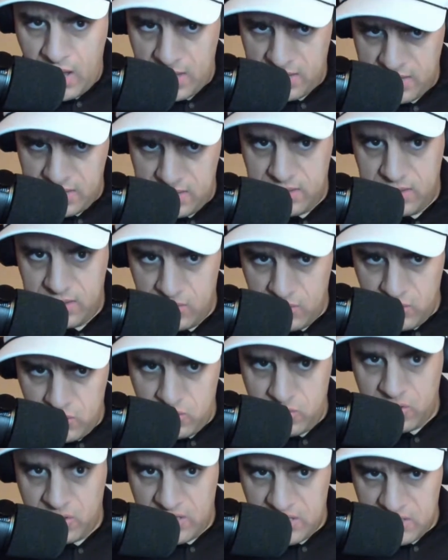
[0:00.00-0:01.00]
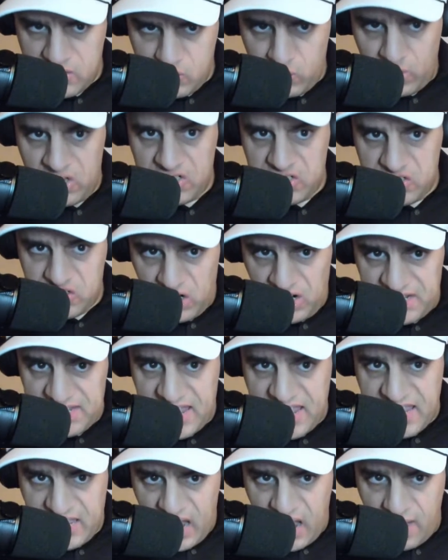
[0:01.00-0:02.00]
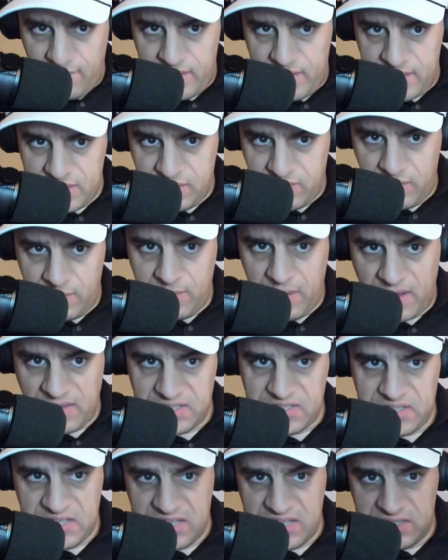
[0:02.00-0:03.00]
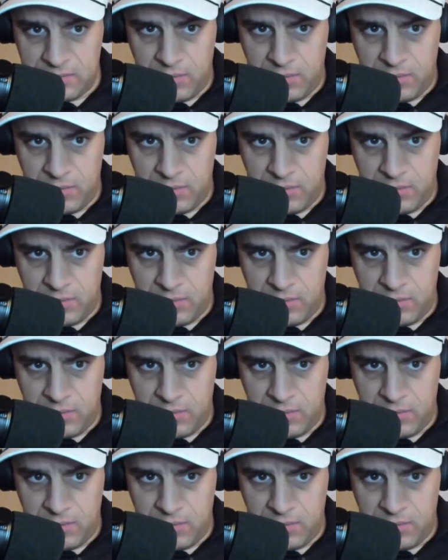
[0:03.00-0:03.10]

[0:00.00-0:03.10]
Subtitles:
as starting to gain confidence from about the